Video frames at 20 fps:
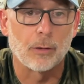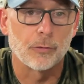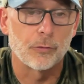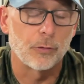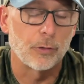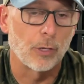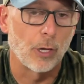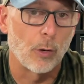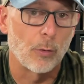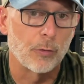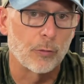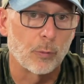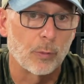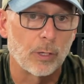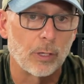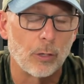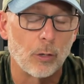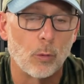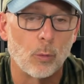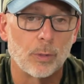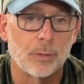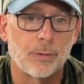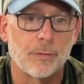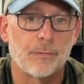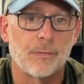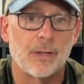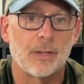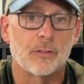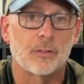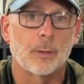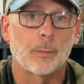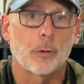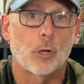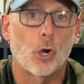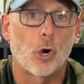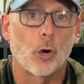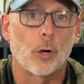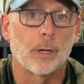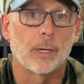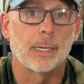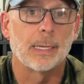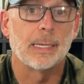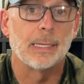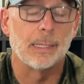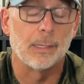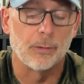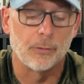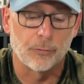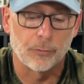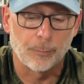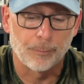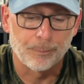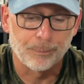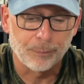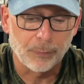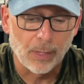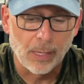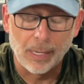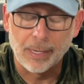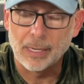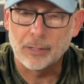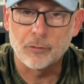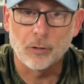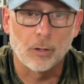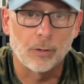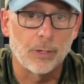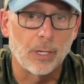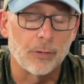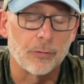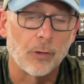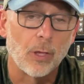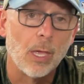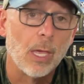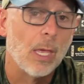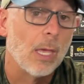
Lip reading: So you always want to know what the face-up card is. And that's all it does.